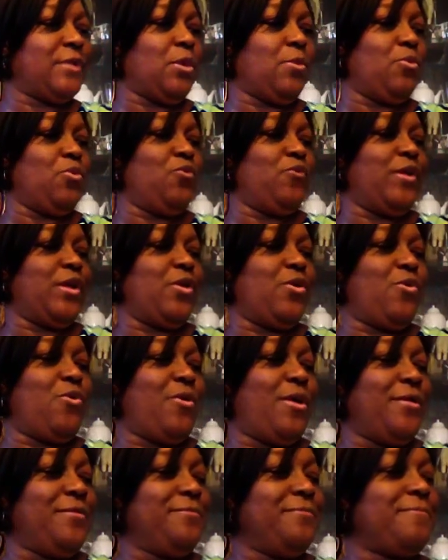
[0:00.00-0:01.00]
Moving
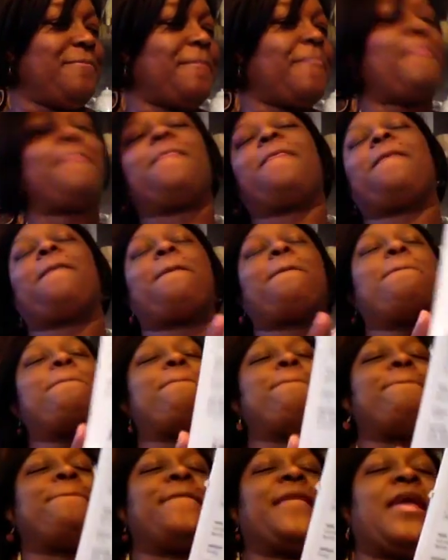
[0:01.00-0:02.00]
on.
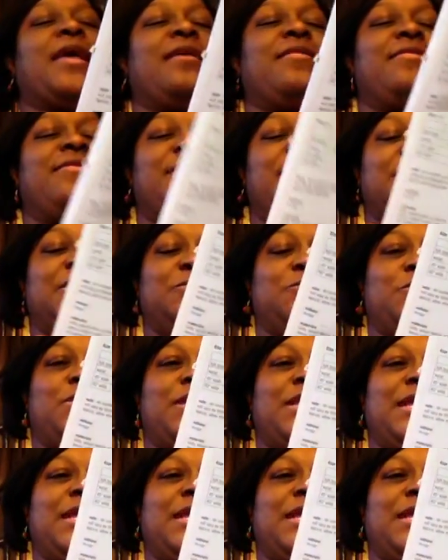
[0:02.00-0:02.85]
This one